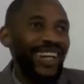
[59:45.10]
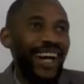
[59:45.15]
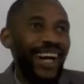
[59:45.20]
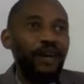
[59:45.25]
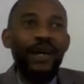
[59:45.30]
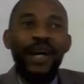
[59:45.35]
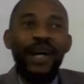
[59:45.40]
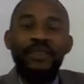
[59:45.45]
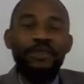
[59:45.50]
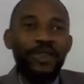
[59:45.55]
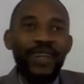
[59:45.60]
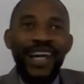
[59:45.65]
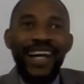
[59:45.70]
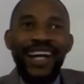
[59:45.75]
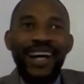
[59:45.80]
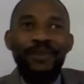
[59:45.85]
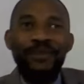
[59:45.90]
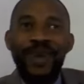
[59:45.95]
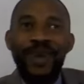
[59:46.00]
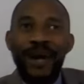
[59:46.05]
I, I feel
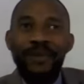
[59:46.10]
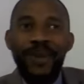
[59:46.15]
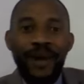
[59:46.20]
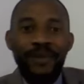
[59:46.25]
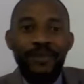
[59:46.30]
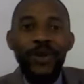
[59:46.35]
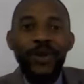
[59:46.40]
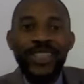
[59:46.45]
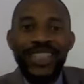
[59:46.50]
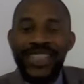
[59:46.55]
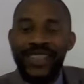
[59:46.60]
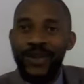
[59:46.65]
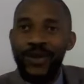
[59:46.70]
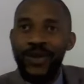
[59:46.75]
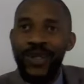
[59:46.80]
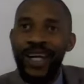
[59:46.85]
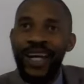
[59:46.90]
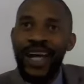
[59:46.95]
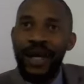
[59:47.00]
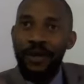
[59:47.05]
like I'm, I'm, I'm losing you.
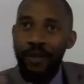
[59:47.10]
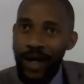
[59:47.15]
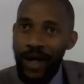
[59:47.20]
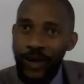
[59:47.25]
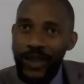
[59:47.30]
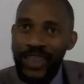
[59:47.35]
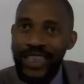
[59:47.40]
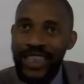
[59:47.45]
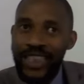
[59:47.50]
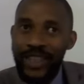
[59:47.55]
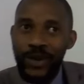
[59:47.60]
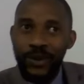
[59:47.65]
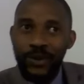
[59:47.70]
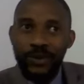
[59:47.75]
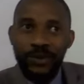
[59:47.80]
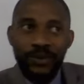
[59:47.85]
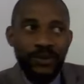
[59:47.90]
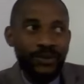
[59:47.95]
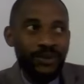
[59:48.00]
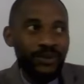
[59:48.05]
Am I losing
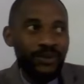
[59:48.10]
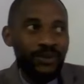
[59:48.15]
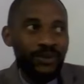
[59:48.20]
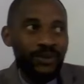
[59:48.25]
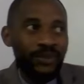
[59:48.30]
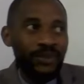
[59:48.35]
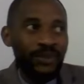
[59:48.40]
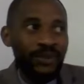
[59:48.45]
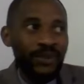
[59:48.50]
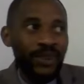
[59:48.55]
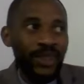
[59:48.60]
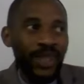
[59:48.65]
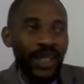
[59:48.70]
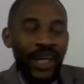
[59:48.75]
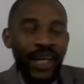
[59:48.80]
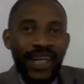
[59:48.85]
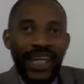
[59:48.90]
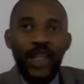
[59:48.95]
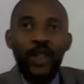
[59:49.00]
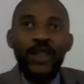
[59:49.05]
you?
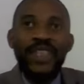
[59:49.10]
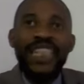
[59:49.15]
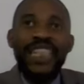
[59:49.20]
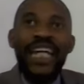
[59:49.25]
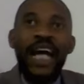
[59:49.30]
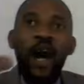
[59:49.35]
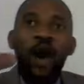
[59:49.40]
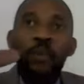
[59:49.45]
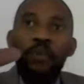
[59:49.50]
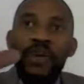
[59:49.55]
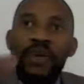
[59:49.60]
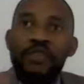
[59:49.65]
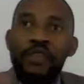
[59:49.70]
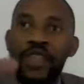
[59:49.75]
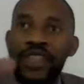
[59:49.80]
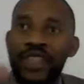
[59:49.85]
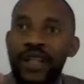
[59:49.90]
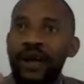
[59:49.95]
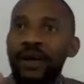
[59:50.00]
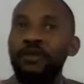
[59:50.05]
Can you see how
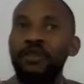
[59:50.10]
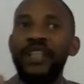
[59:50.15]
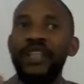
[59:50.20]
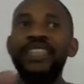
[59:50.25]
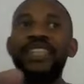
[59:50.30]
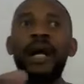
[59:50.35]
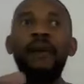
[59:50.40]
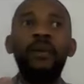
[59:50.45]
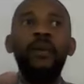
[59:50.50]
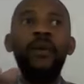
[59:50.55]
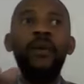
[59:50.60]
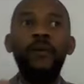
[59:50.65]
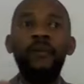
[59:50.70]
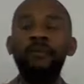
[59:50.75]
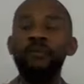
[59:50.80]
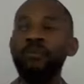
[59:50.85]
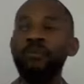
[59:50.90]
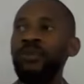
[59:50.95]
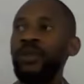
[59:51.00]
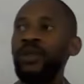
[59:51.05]
pivotal, for
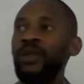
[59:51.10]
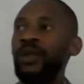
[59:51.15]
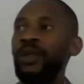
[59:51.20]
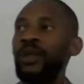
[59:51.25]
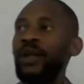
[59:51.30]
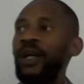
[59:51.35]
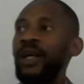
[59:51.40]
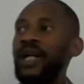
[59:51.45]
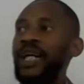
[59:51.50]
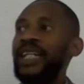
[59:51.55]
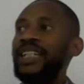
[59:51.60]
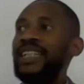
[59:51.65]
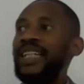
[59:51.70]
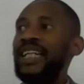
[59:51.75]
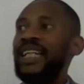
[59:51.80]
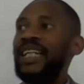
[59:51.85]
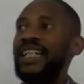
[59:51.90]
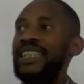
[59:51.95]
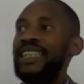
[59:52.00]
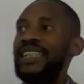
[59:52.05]
example, it
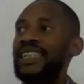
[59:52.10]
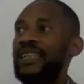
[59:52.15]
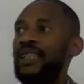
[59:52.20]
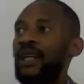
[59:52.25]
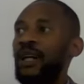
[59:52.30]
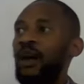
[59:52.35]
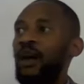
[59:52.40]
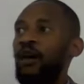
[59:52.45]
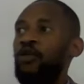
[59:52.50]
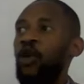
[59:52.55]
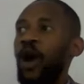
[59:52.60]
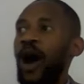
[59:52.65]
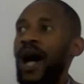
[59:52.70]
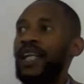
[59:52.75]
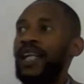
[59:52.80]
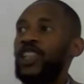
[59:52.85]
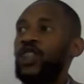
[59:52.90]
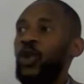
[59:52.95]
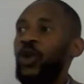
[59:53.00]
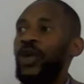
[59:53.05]
is for
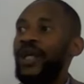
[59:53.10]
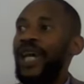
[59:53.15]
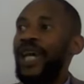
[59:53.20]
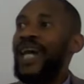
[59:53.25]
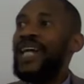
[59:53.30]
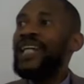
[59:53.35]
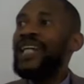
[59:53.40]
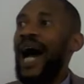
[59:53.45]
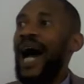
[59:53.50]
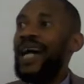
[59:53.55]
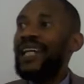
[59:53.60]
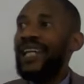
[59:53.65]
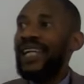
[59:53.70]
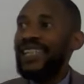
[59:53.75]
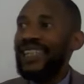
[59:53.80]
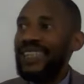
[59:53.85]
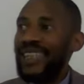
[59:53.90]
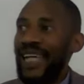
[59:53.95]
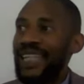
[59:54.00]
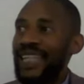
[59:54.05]
us to gain
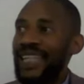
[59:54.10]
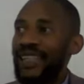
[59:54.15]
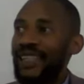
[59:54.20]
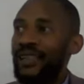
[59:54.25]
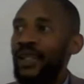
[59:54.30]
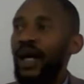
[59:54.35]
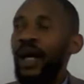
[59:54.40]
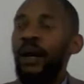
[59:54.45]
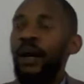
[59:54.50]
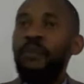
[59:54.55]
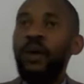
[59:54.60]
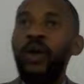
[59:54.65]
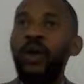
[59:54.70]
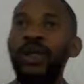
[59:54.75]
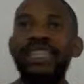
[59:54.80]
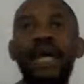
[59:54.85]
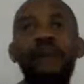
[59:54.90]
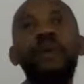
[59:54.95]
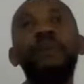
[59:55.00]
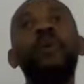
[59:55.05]
understanding?
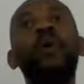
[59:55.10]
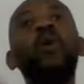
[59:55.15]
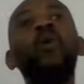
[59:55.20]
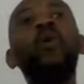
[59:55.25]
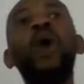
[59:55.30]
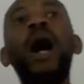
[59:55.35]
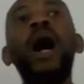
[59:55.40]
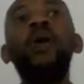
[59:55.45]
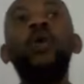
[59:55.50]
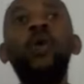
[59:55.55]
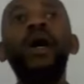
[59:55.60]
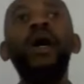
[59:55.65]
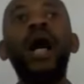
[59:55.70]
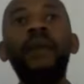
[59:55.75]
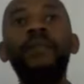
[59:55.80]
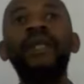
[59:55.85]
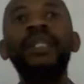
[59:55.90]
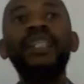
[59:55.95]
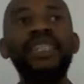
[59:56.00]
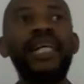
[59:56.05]
Because there are people who, who
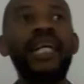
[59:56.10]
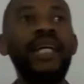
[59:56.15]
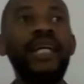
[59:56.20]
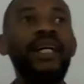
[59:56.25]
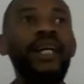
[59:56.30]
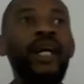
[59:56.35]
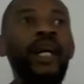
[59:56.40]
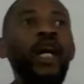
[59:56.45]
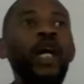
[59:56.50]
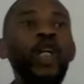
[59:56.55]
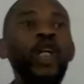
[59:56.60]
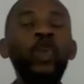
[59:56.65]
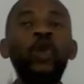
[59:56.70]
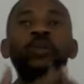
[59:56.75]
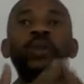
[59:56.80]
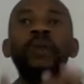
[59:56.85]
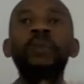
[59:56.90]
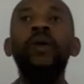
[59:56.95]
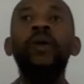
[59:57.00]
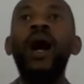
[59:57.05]
come and say, you
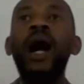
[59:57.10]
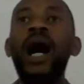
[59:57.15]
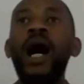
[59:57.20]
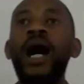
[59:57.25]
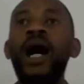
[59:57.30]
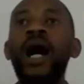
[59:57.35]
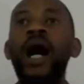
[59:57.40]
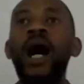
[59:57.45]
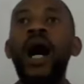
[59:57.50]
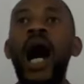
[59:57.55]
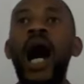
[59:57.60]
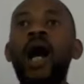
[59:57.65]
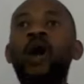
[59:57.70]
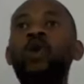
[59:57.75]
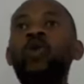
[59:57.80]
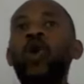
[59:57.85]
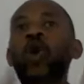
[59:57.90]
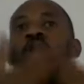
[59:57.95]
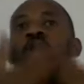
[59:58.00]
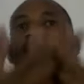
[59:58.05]
people are, are
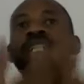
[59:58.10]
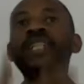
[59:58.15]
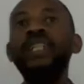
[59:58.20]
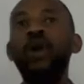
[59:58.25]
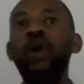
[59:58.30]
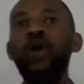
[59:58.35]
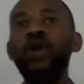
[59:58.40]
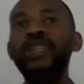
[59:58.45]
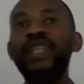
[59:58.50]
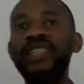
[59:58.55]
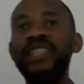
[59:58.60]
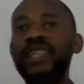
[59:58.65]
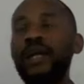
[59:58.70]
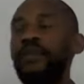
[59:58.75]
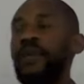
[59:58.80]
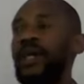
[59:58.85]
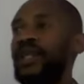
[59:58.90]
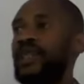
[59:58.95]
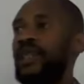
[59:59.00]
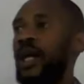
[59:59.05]
quoting the Old
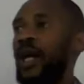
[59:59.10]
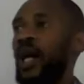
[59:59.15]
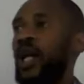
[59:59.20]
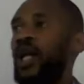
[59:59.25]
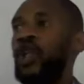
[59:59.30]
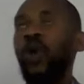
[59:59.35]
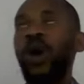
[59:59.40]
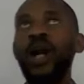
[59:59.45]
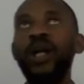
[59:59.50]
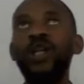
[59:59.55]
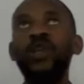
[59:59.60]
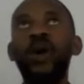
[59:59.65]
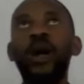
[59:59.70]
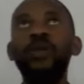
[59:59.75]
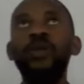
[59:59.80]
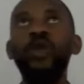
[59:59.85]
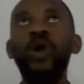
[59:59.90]
Testament. You are, you, are,